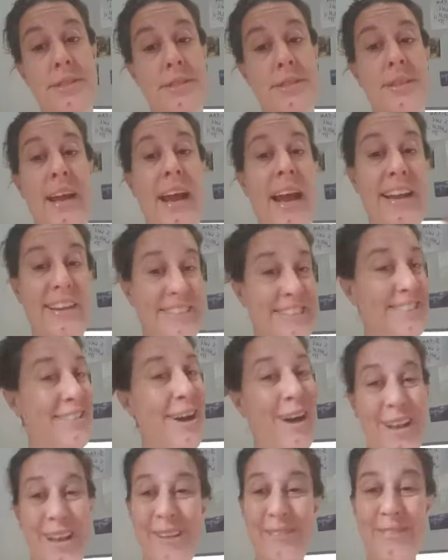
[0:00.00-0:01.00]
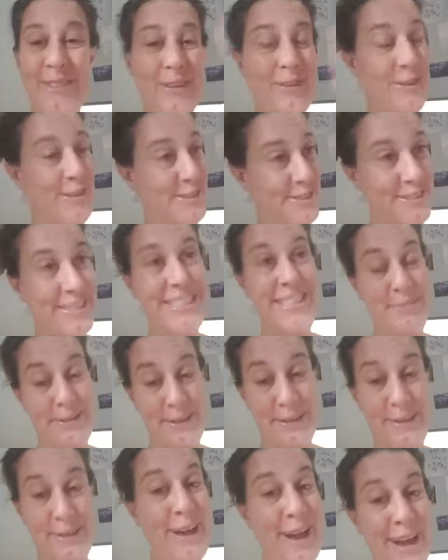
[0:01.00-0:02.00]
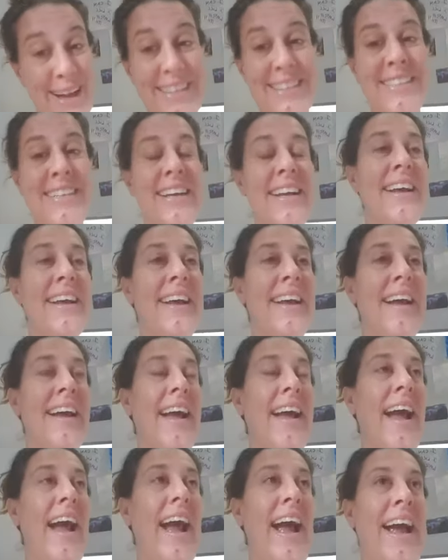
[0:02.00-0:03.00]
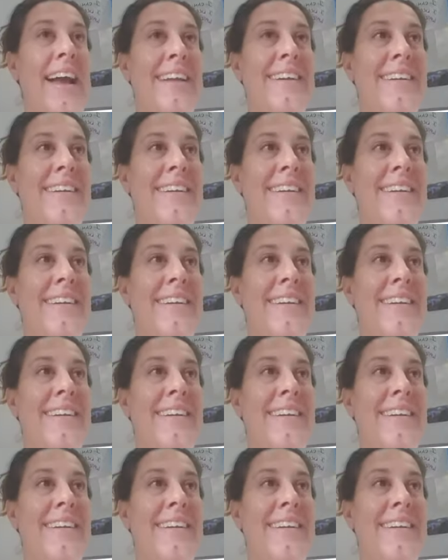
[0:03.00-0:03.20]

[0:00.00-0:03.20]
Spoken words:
And just all of it's been a lot. And